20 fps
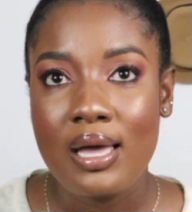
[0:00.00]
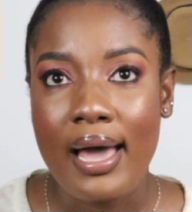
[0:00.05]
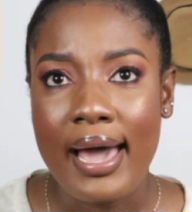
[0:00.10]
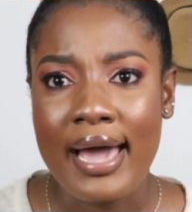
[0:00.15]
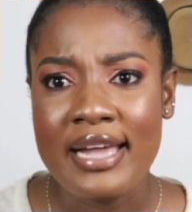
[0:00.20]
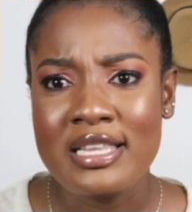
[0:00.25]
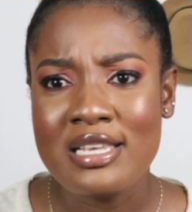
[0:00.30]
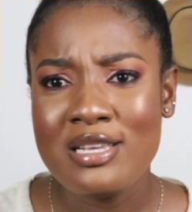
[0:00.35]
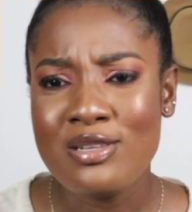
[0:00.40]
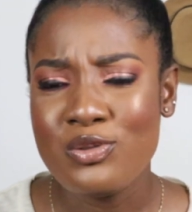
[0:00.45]

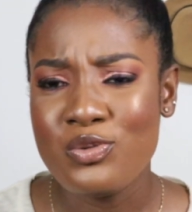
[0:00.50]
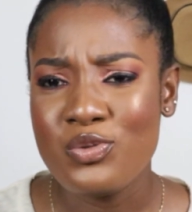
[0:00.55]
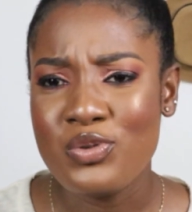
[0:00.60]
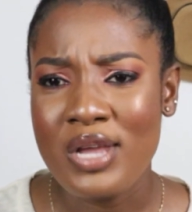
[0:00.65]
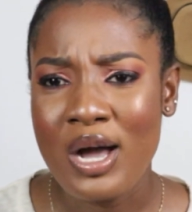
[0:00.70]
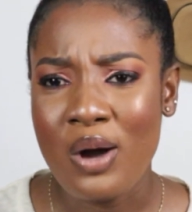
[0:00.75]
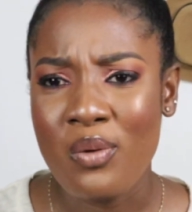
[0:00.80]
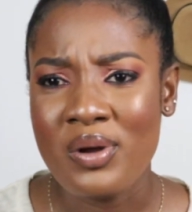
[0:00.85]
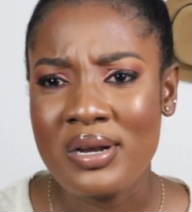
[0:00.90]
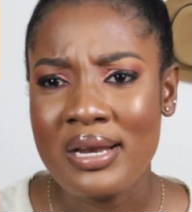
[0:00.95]
I didn't do
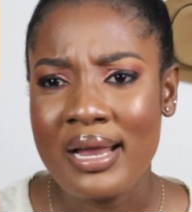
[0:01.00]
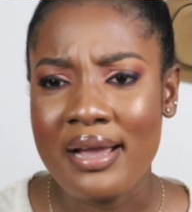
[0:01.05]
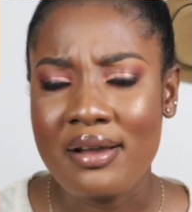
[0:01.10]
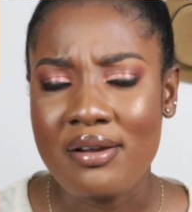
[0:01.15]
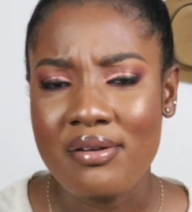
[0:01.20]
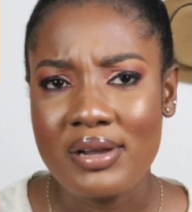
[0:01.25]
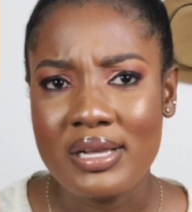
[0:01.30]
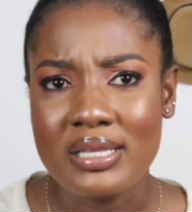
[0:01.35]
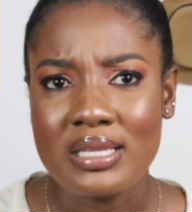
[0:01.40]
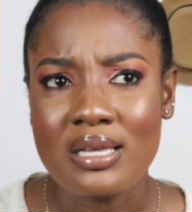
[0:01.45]
that when I
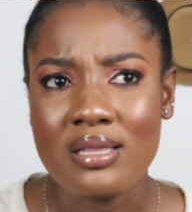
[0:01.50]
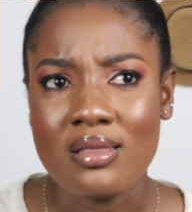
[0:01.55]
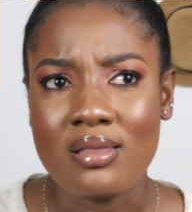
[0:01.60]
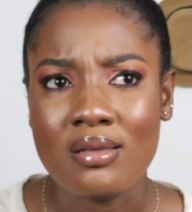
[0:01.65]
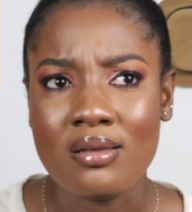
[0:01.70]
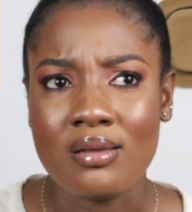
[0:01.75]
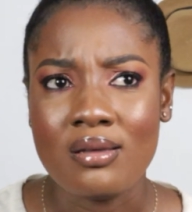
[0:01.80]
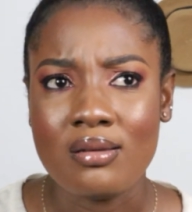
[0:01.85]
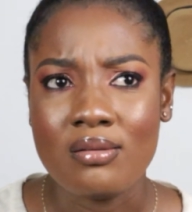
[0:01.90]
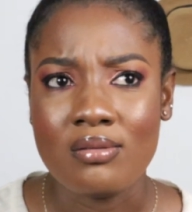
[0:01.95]
created
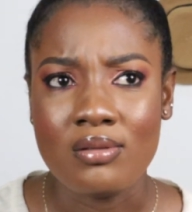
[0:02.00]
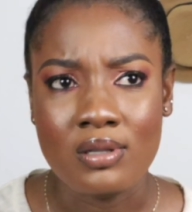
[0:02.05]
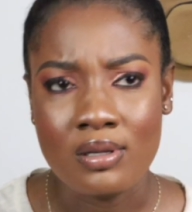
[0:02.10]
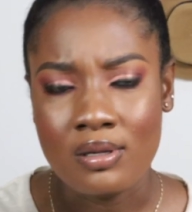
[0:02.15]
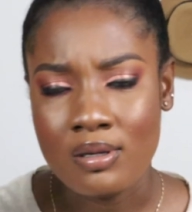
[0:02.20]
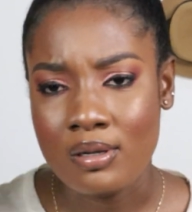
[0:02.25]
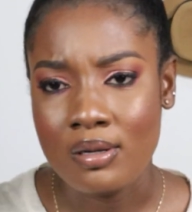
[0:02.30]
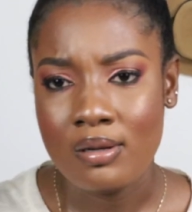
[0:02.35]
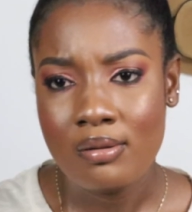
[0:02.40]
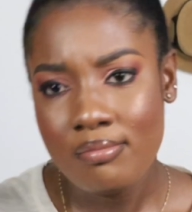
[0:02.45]
the,
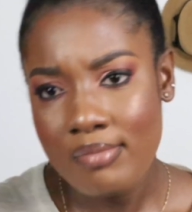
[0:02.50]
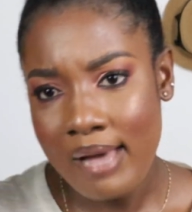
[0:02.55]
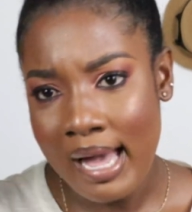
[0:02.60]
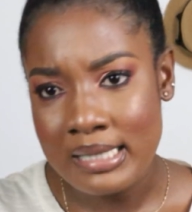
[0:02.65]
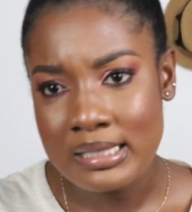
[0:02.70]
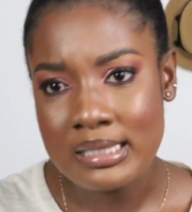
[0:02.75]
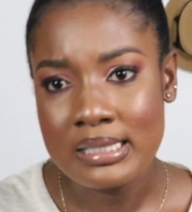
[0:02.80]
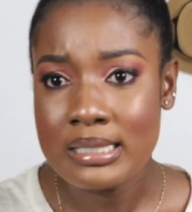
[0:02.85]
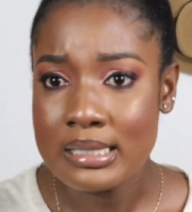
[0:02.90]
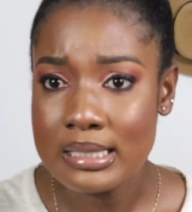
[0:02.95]
the
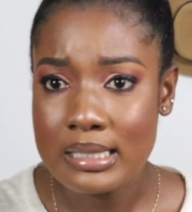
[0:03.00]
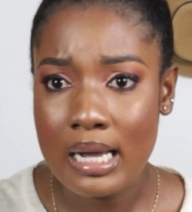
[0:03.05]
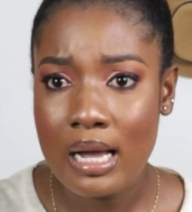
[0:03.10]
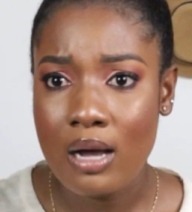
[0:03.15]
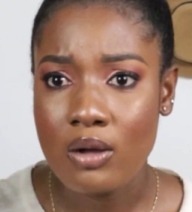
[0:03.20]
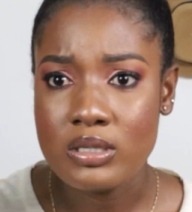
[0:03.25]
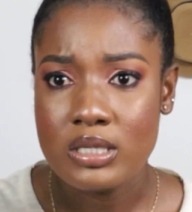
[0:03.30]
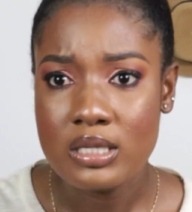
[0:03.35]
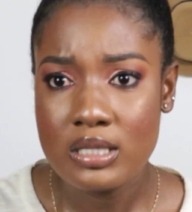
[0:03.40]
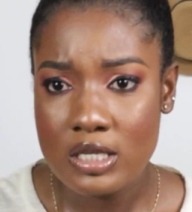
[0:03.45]
AdSense
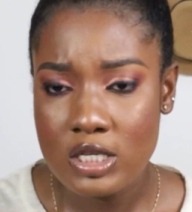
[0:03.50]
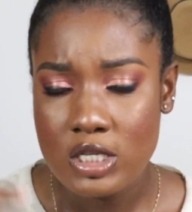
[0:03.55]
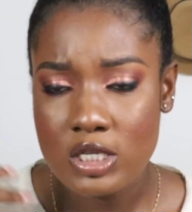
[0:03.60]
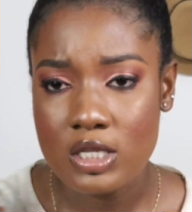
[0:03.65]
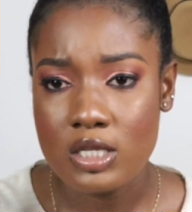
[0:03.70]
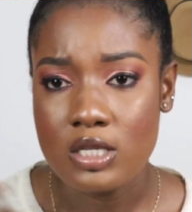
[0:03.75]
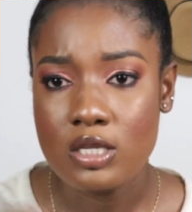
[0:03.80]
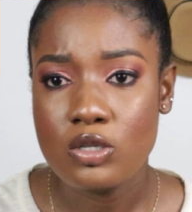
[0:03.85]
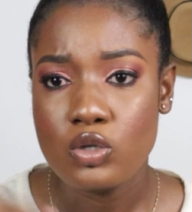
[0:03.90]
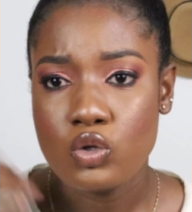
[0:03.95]
account initially.